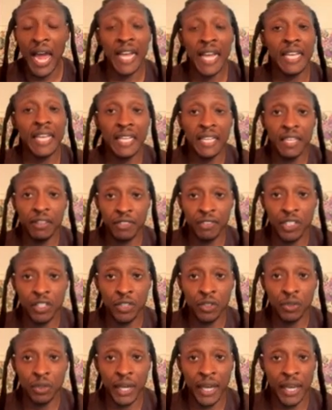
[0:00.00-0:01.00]
I can give it to
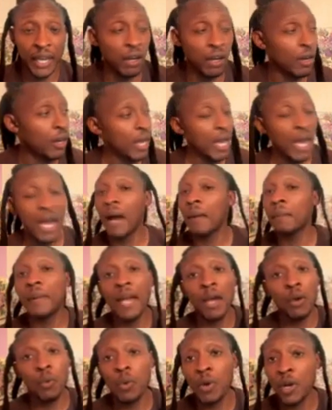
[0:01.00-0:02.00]
you now." I'm
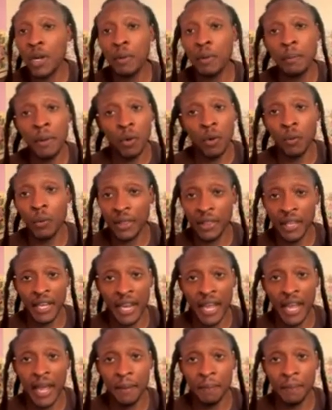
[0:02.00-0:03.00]
not worried about when that
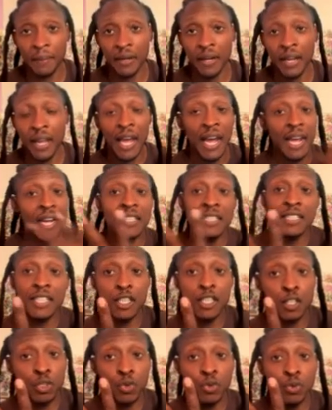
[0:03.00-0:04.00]
happened. I didn't
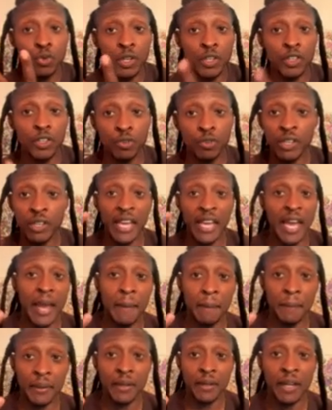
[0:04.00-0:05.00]
see 2 or 3
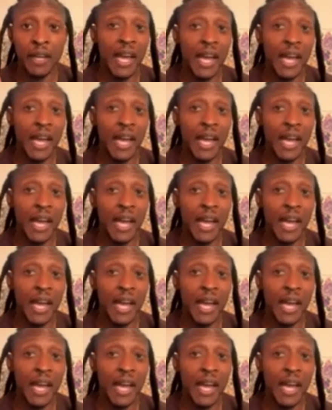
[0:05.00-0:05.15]
happen.